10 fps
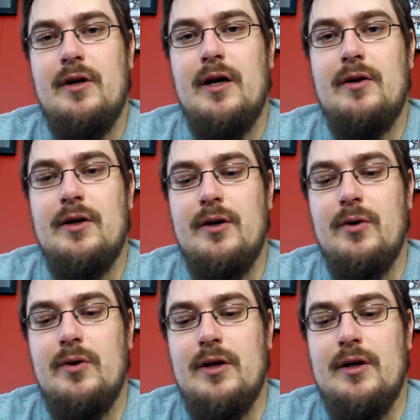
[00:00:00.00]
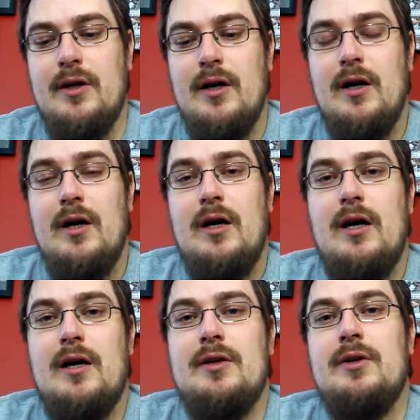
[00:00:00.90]
out in Oakland.
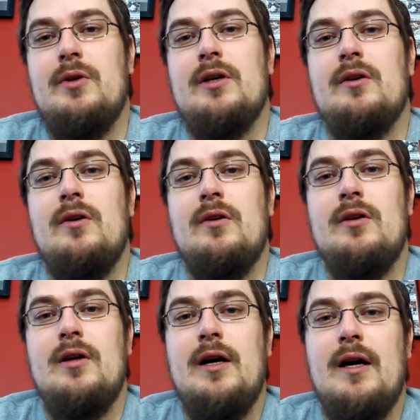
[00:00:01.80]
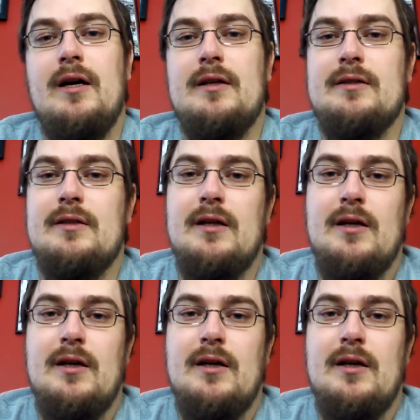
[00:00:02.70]
Doolittle has